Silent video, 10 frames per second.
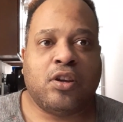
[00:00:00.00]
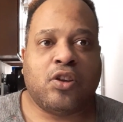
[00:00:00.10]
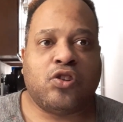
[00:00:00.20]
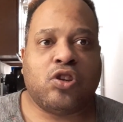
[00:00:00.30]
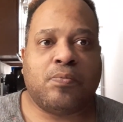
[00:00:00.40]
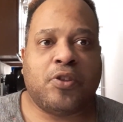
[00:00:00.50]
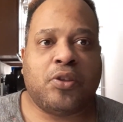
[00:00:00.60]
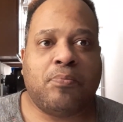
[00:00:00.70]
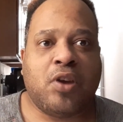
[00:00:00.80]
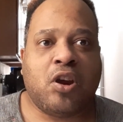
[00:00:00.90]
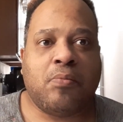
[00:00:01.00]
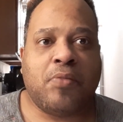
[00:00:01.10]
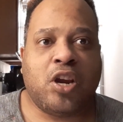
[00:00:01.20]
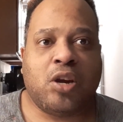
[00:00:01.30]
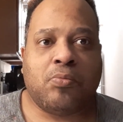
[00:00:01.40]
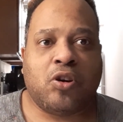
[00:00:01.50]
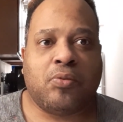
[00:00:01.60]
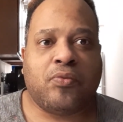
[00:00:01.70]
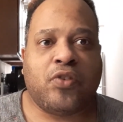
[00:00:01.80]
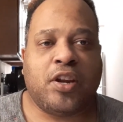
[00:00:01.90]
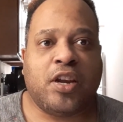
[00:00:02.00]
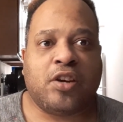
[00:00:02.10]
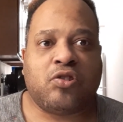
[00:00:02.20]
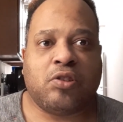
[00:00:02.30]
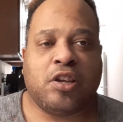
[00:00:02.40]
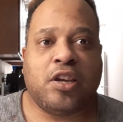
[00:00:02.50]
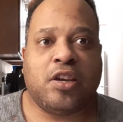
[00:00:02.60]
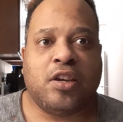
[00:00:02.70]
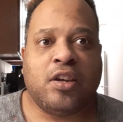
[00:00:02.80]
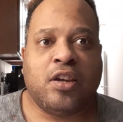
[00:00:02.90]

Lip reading: So, but the bare minimum financially,